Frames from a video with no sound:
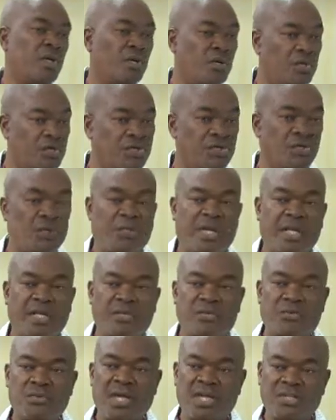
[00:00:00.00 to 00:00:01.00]
also
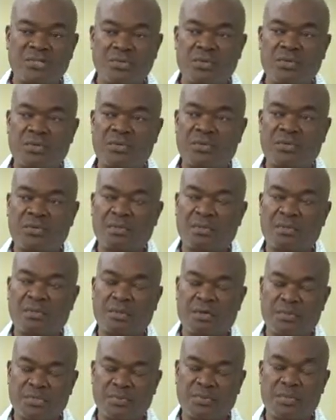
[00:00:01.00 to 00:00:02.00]
went to National
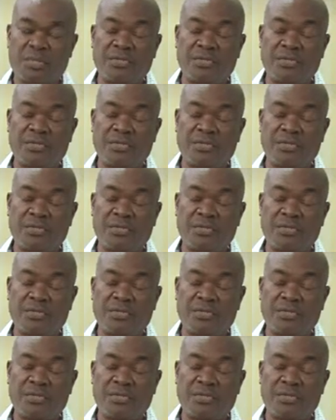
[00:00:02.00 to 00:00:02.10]
Hospital